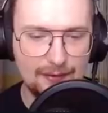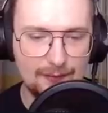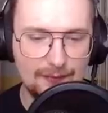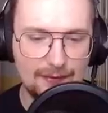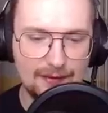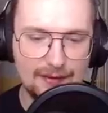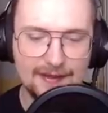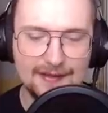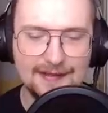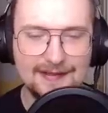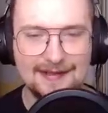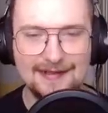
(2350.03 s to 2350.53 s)
one.
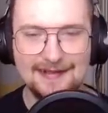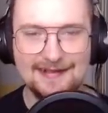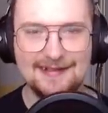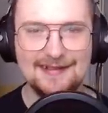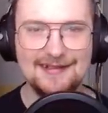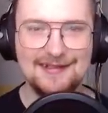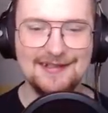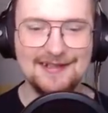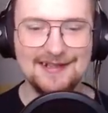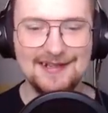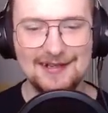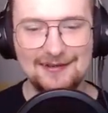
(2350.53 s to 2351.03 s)
There's
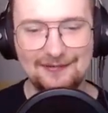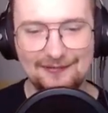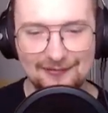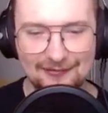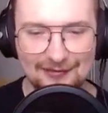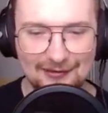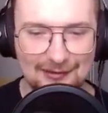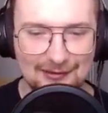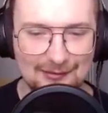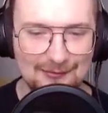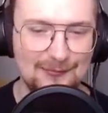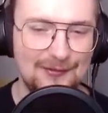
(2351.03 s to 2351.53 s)
not enough
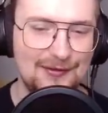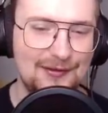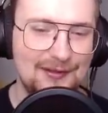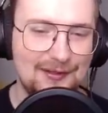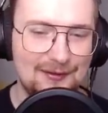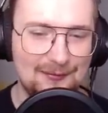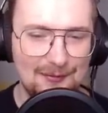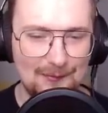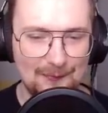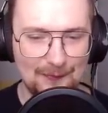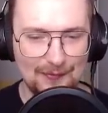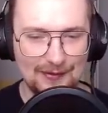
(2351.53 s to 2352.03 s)
room on the
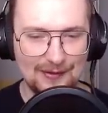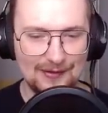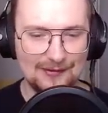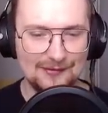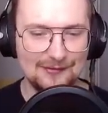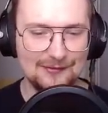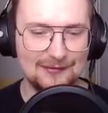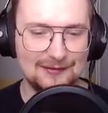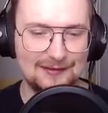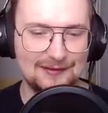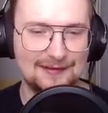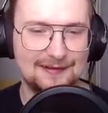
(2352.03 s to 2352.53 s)
quick
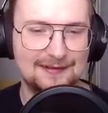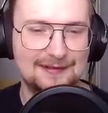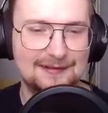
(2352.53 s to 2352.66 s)
wheels.